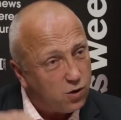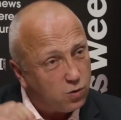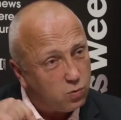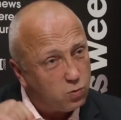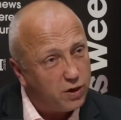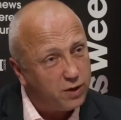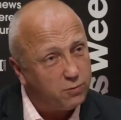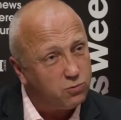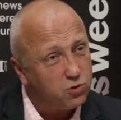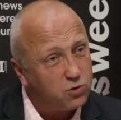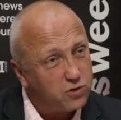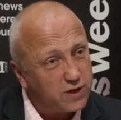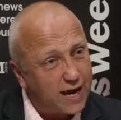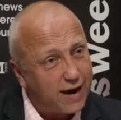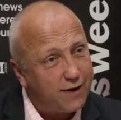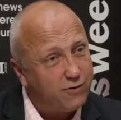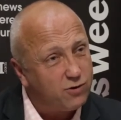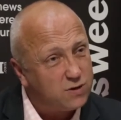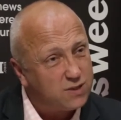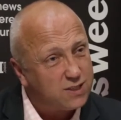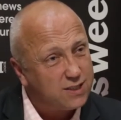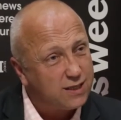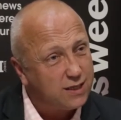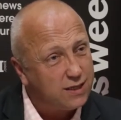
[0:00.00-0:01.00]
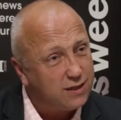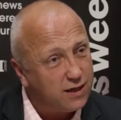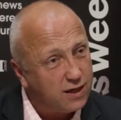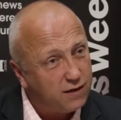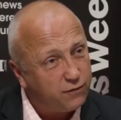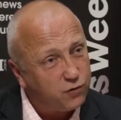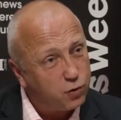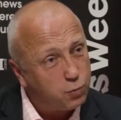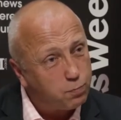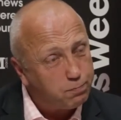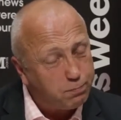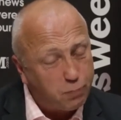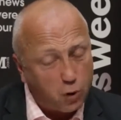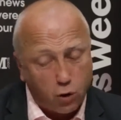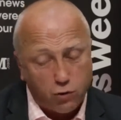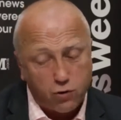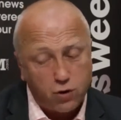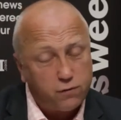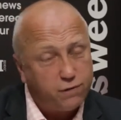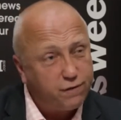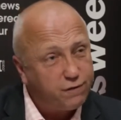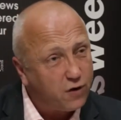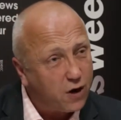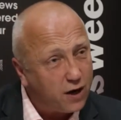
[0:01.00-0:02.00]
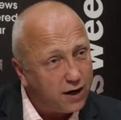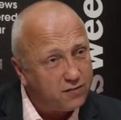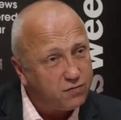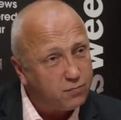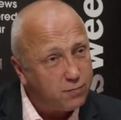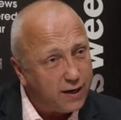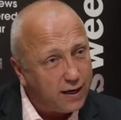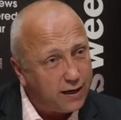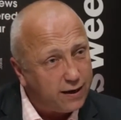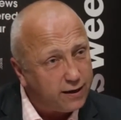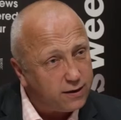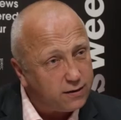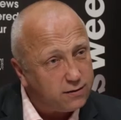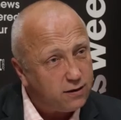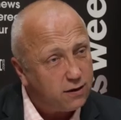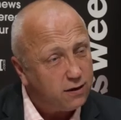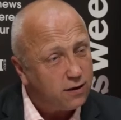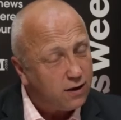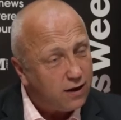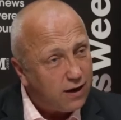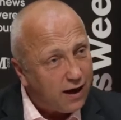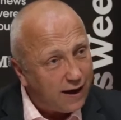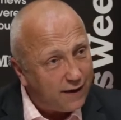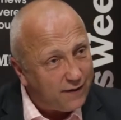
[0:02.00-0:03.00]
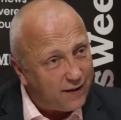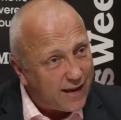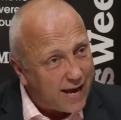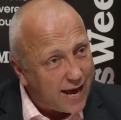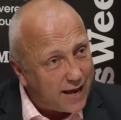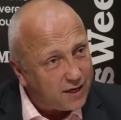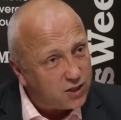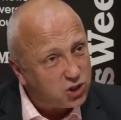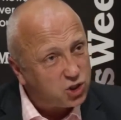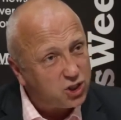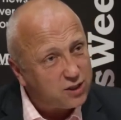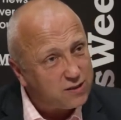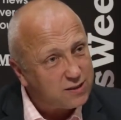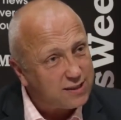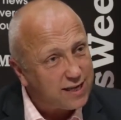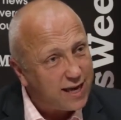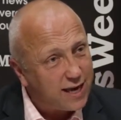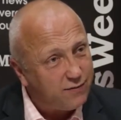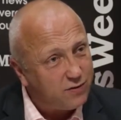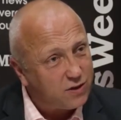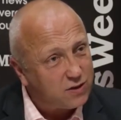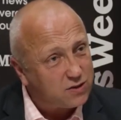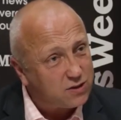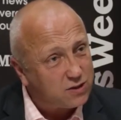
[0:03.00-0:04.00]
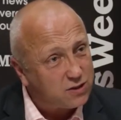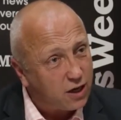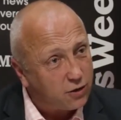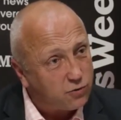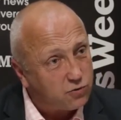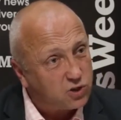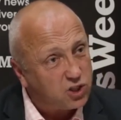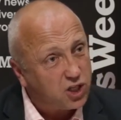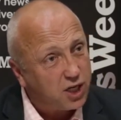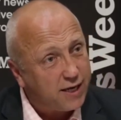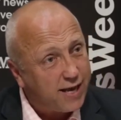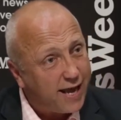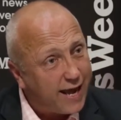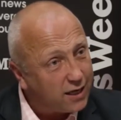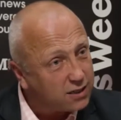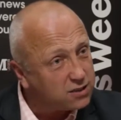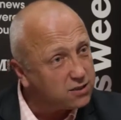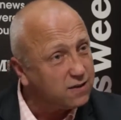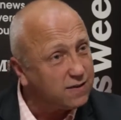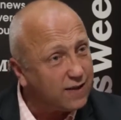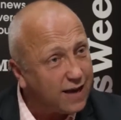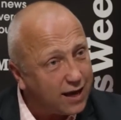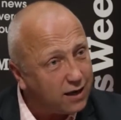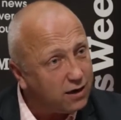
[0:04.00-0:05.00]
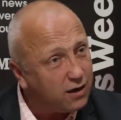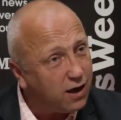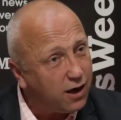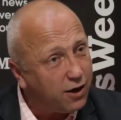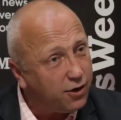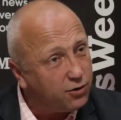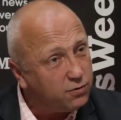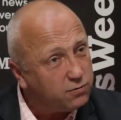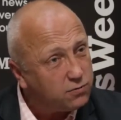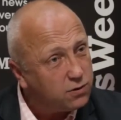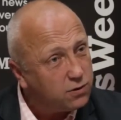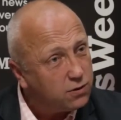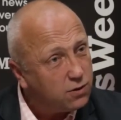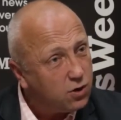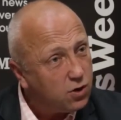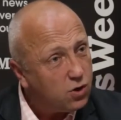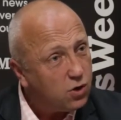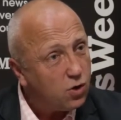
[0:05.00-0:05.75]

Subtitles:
We will guarantee that if you borrow 5 million and the energy savings don't connect to that loan,